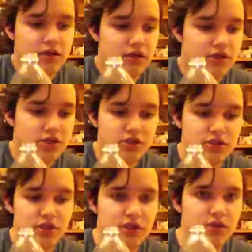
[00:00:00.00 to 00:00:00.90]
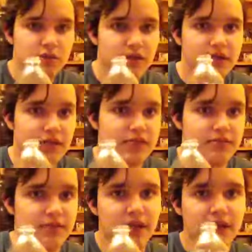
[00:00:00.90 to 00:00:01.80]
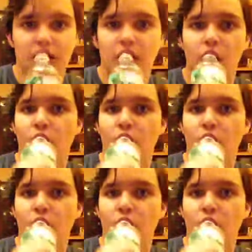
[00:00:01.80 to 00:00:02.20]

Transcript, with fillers: He's just a human that's blind.